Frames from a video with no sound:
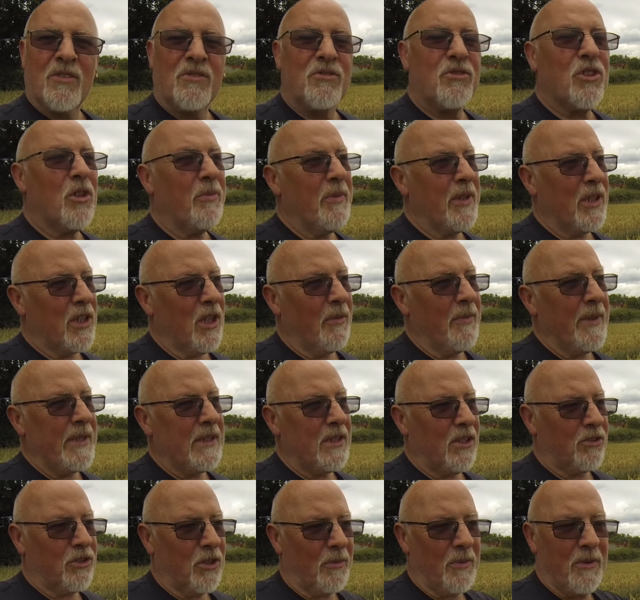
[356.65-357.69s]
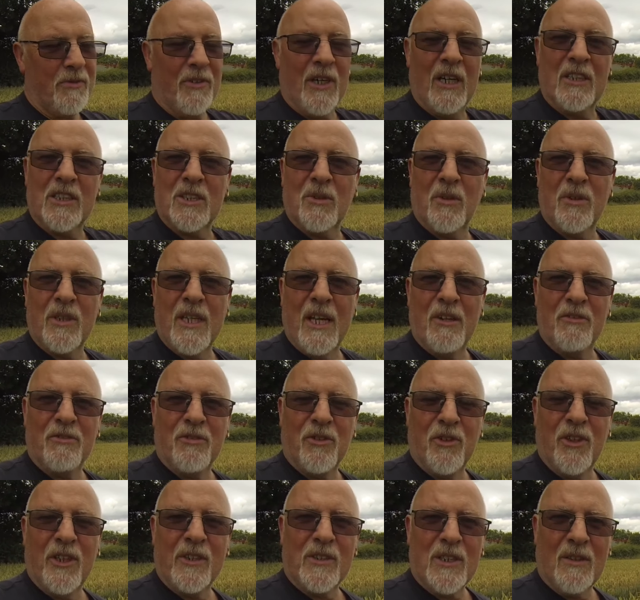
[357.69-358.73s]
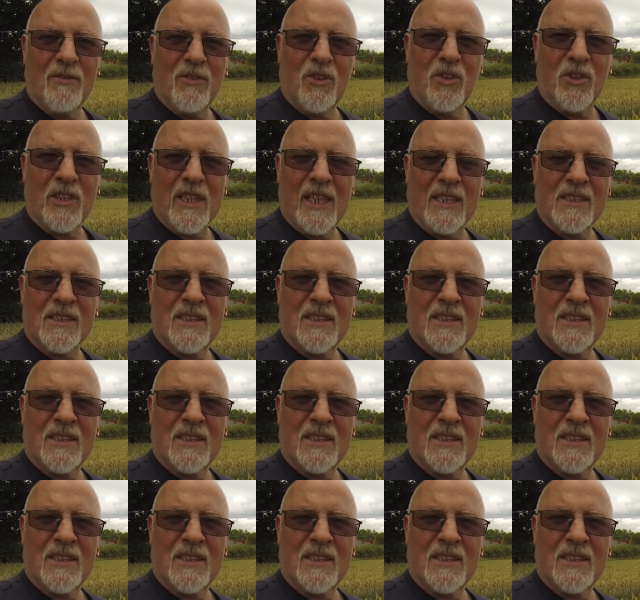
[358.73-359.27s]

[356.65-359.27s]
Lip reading: Drop me a comment, I'll drop the photo on there for you to have a look at,